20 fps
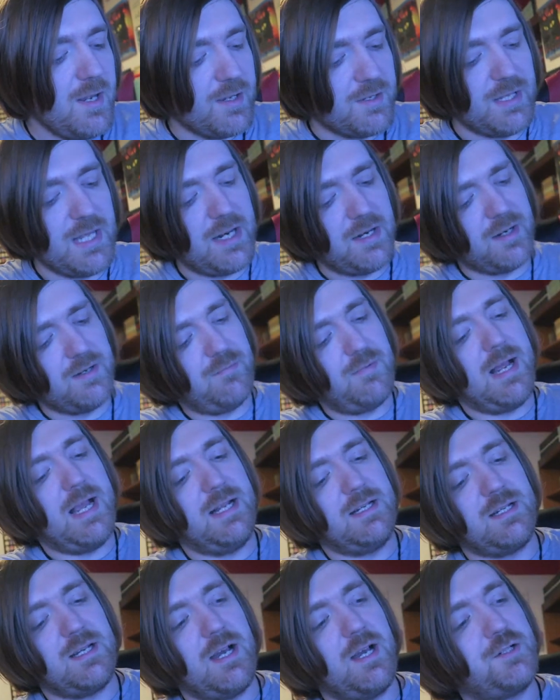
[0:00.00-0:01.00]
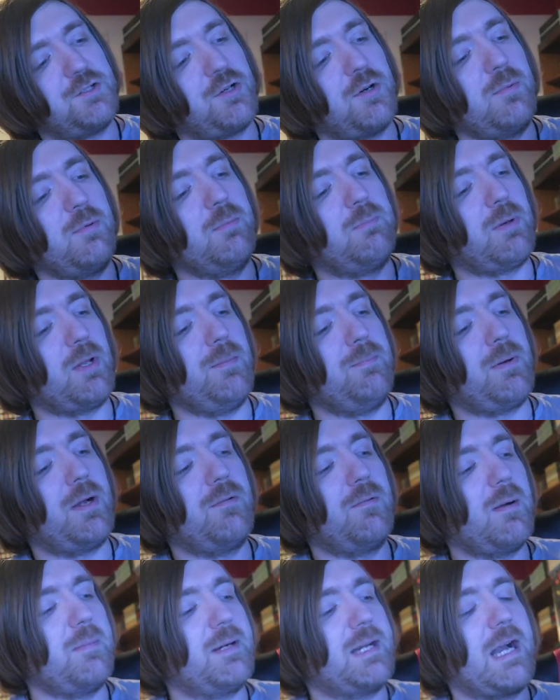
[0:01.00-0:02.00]
Then I read uh, Troubled Blood by
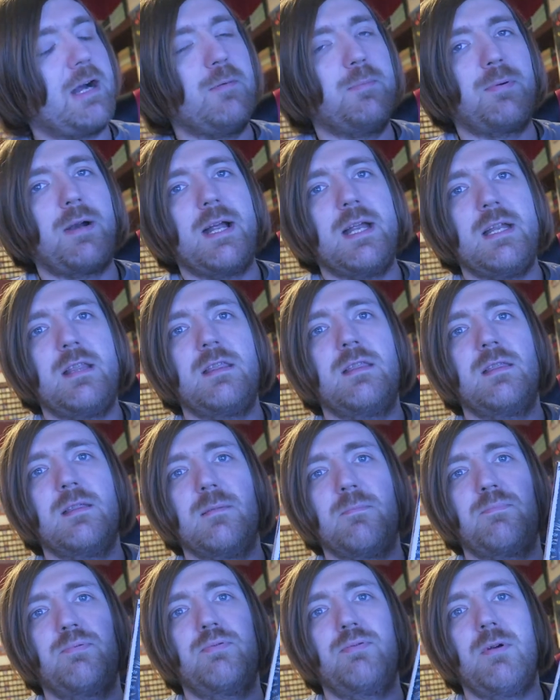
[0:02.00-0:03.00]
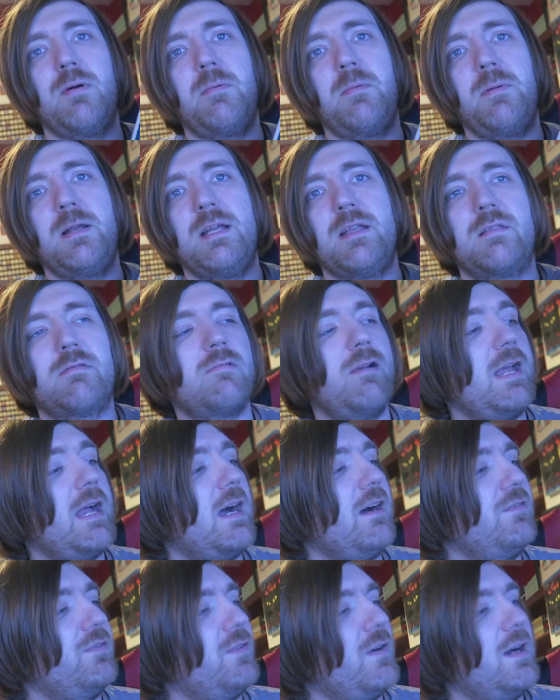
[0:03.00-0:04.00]
Robert Galbraith, probably a 3
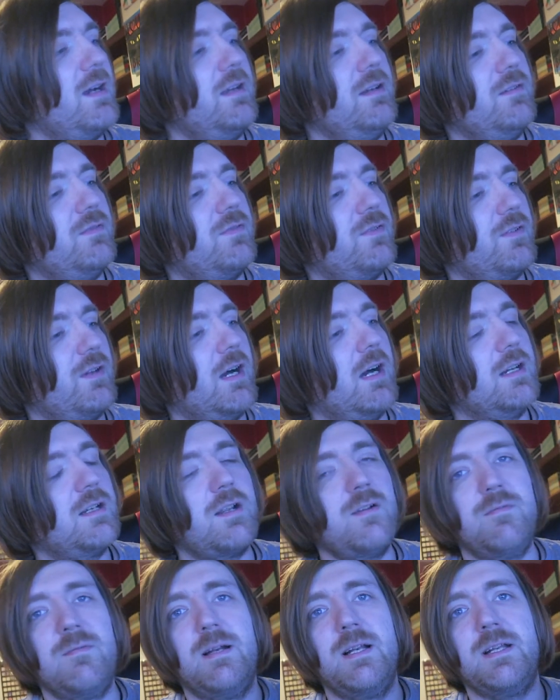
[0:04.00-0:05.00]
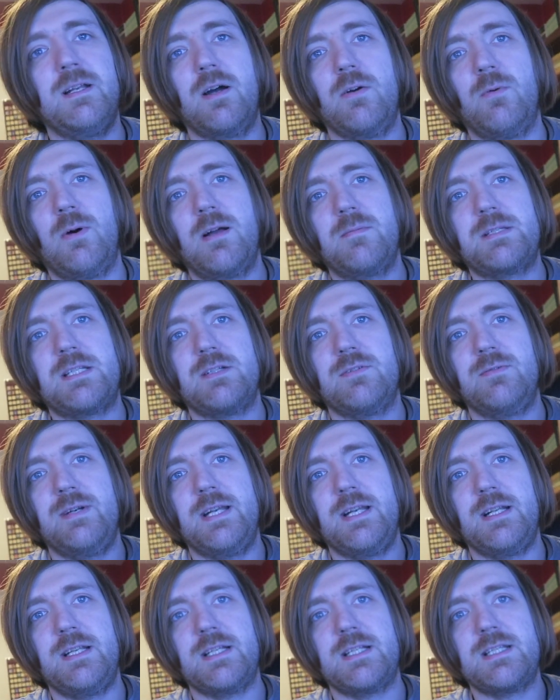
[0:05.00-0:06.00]
out of 5. I don't really know why I'm still
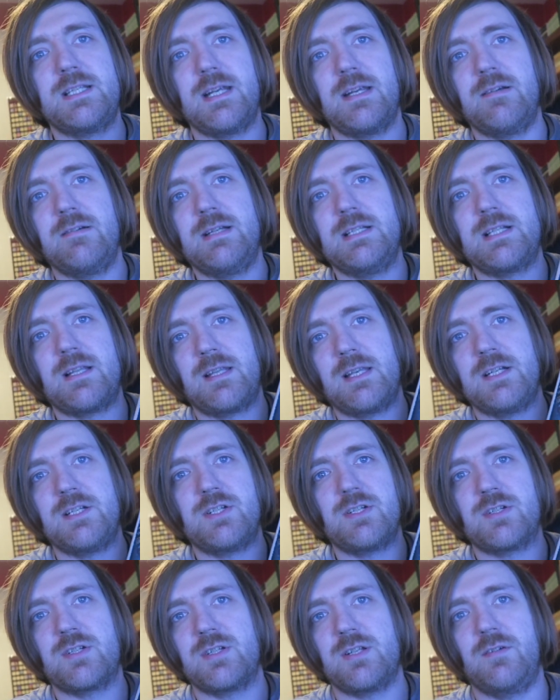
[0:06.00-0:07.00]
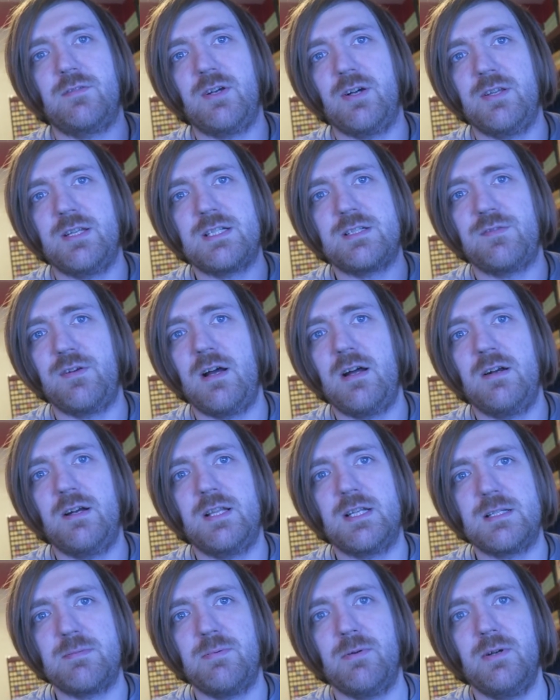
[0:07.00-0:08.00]
reading this series, I think it's just because I've got this far at
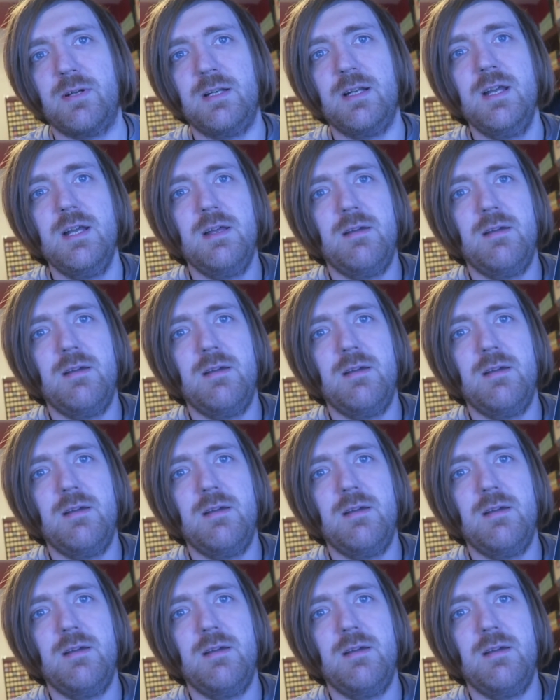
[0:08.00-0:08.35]
this point.